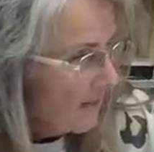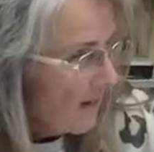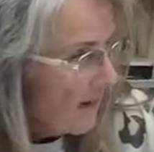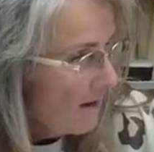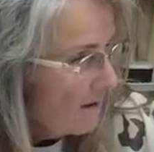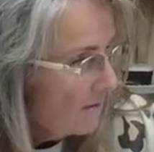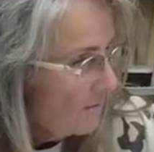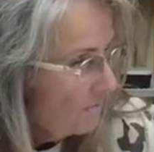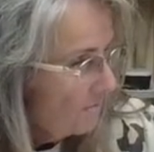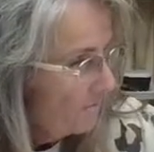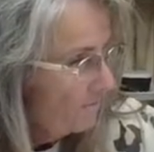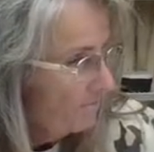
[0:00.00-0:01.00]

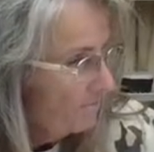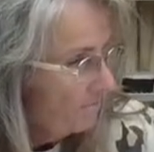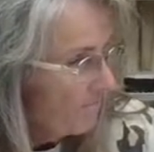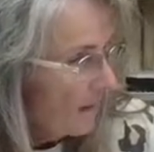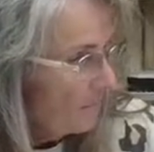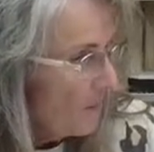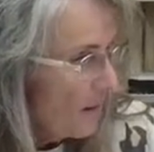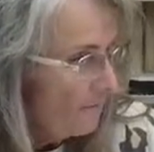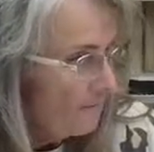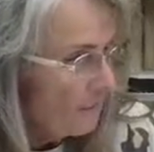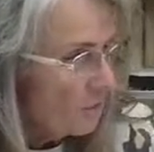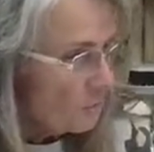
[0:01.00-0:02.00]
I'm not
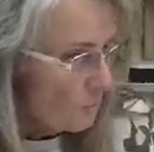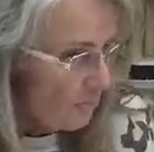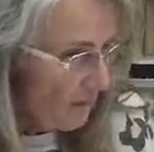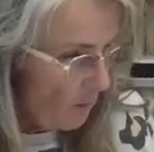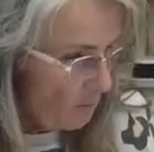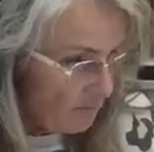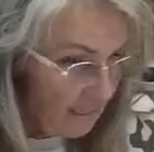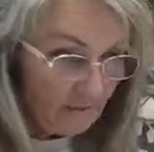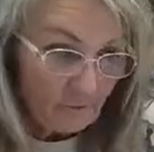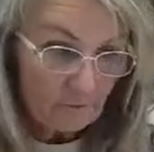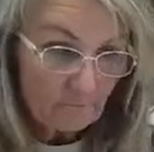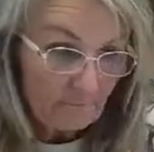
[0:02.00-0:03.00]
finished with those
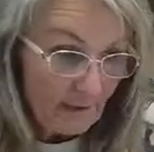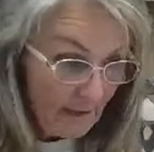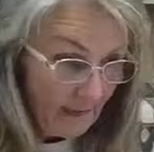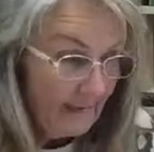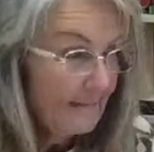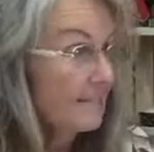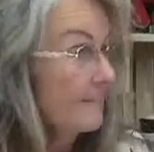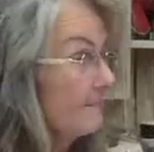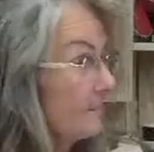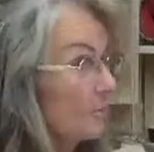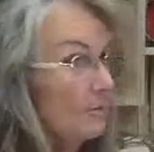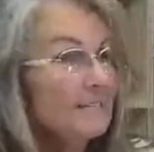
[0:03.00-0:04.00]
either, but
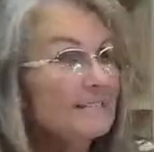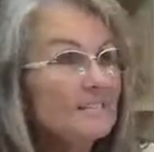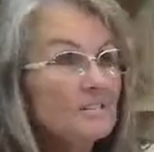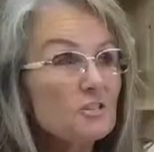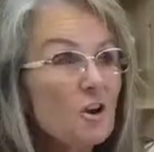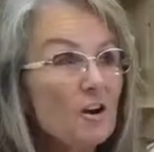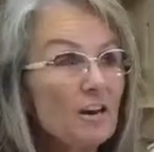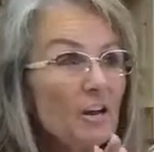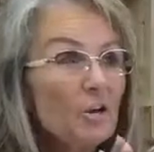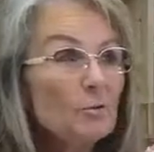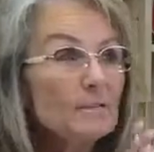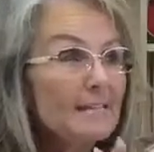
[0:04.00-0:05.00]
so let's get started.
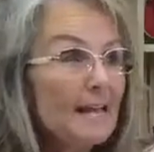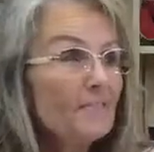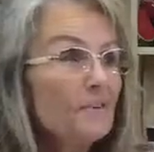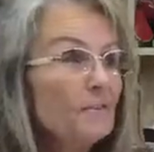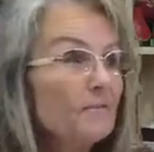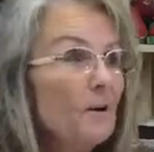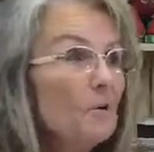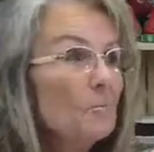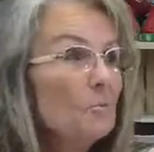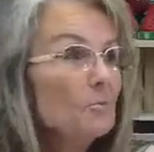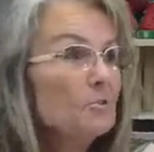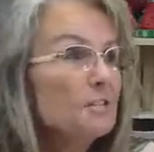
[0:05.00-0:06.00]
Who's got their foam
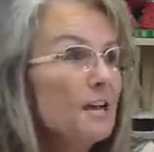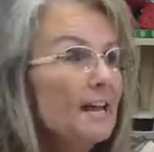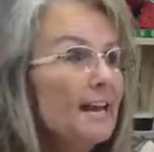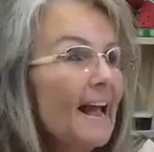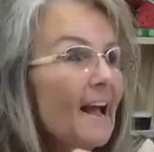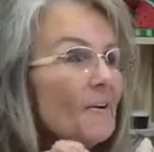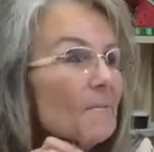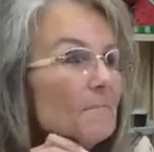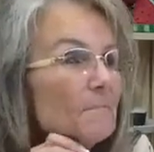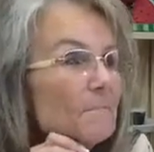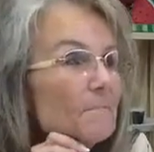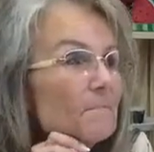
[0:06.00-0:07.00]
boards cut out?
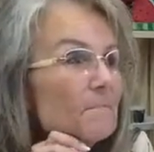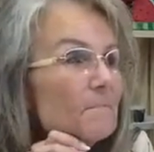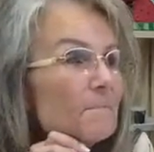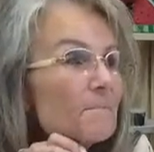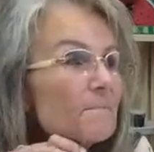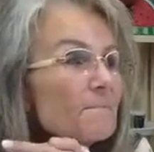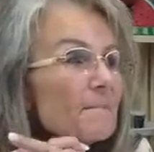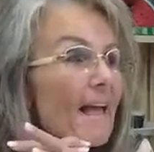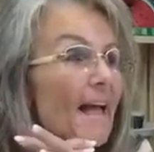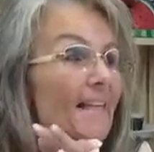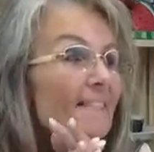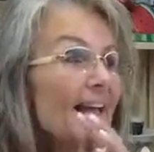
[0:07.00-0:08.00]

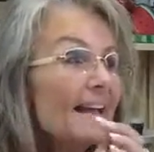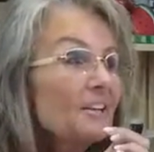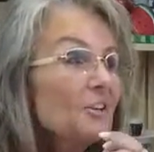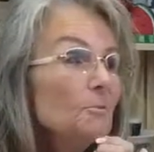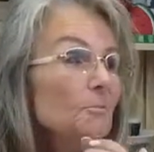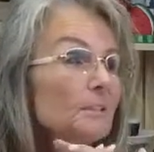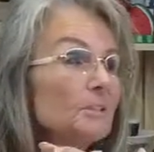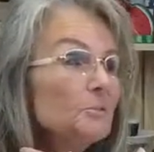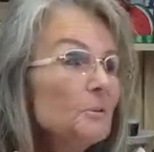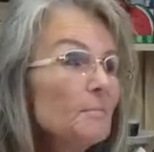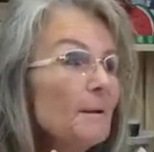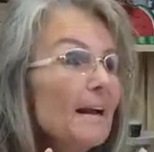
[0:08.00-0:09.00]
Thank you, Miss
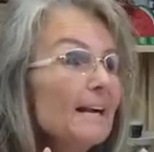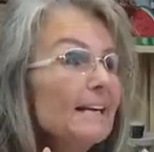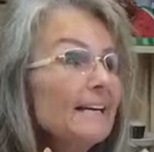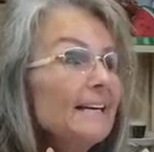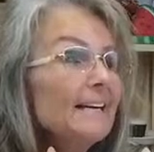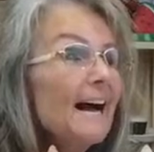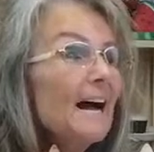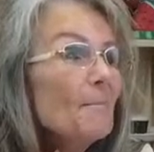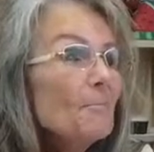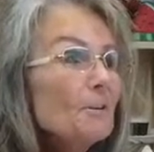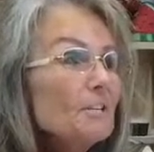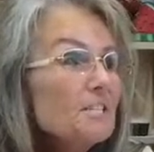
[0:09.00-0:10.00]
Rebecca. I
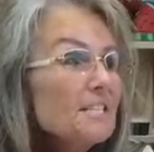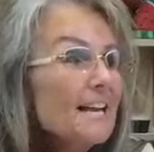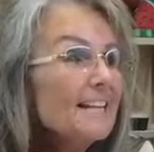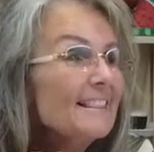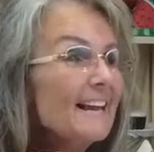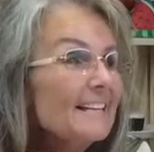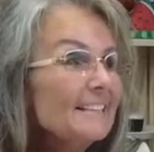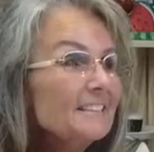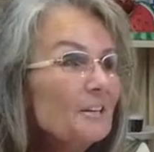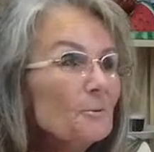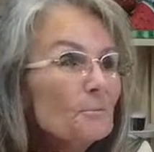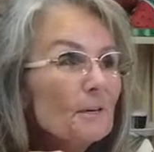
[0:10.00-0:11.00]
appreciate that
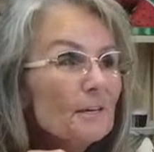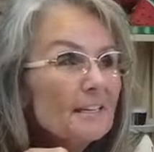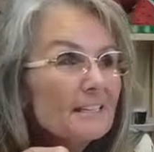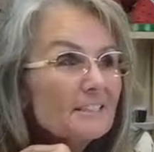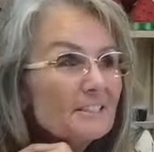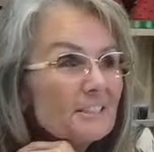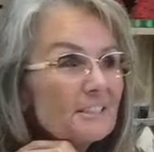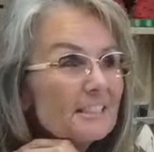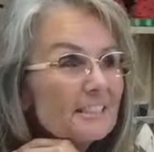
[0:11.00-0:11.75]
so much.